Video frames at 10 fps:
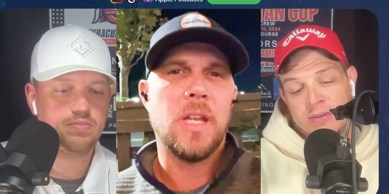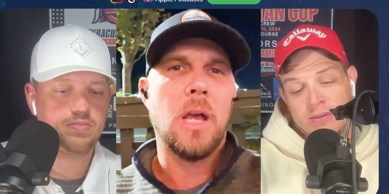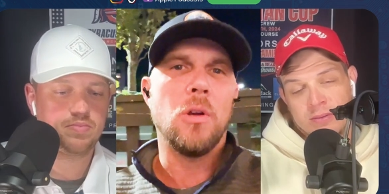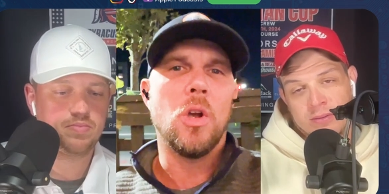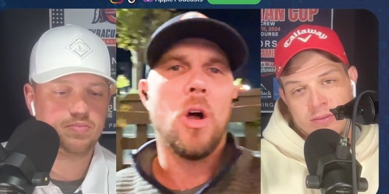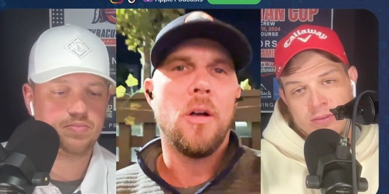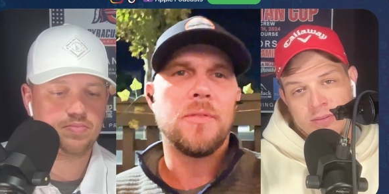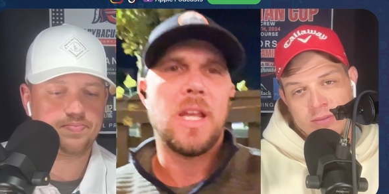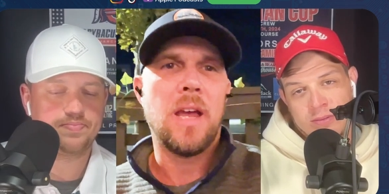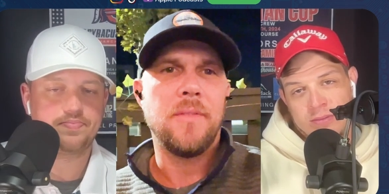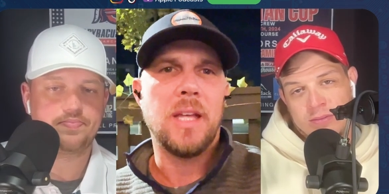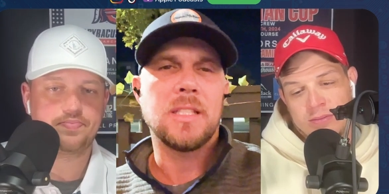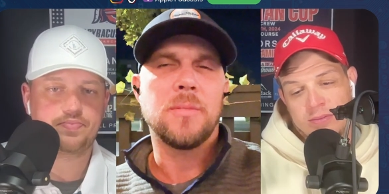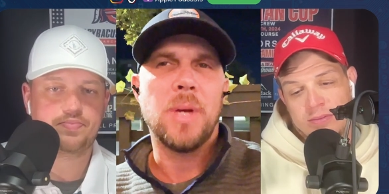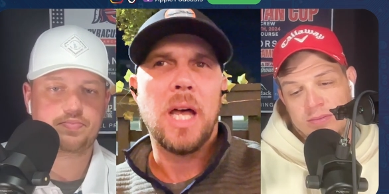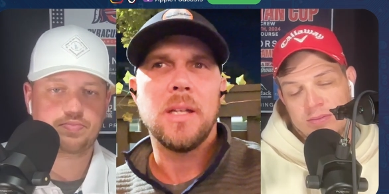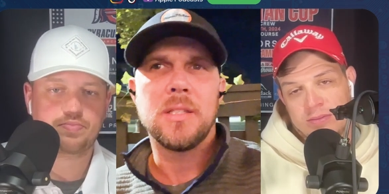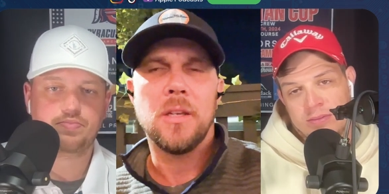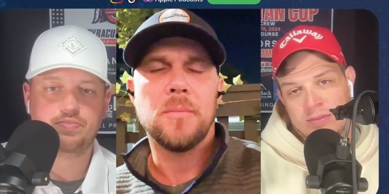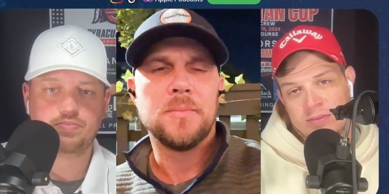Speaker 1: Finau golf to have that
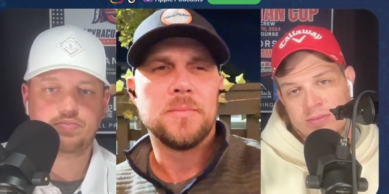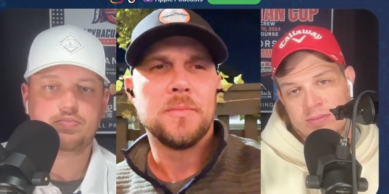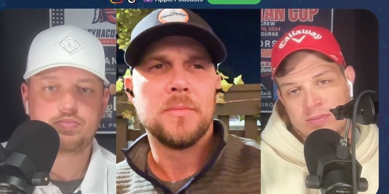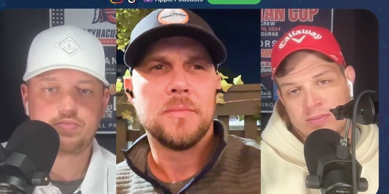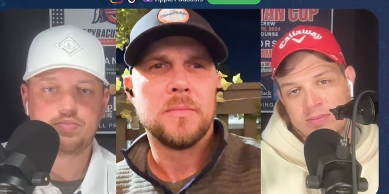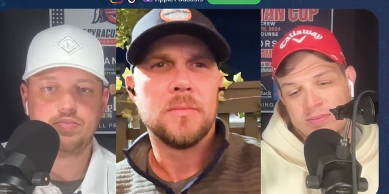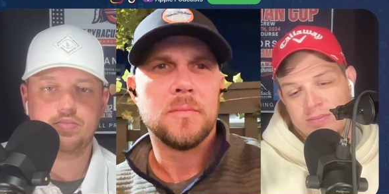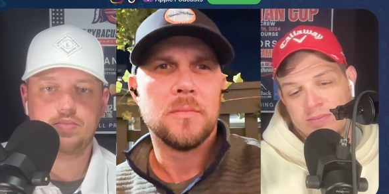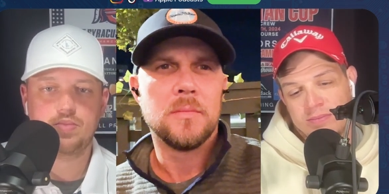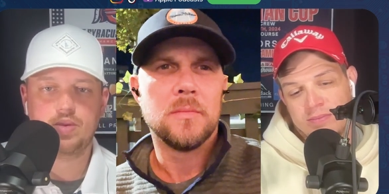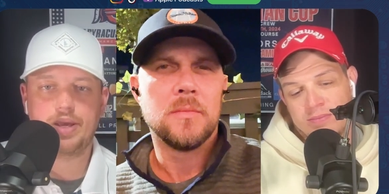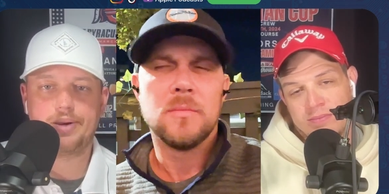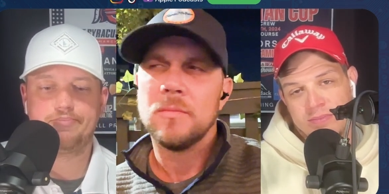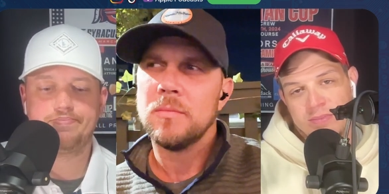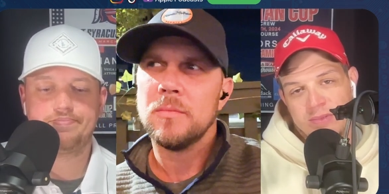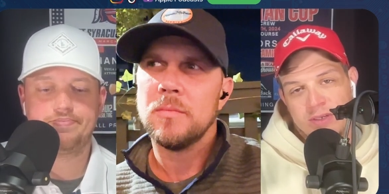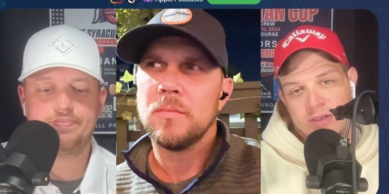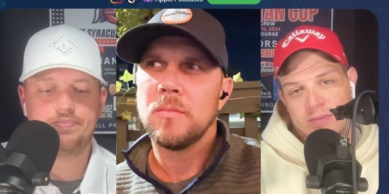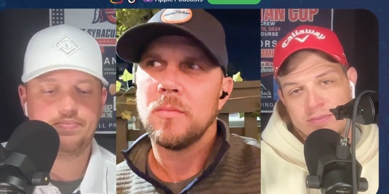spot. So. Yeah, yeah.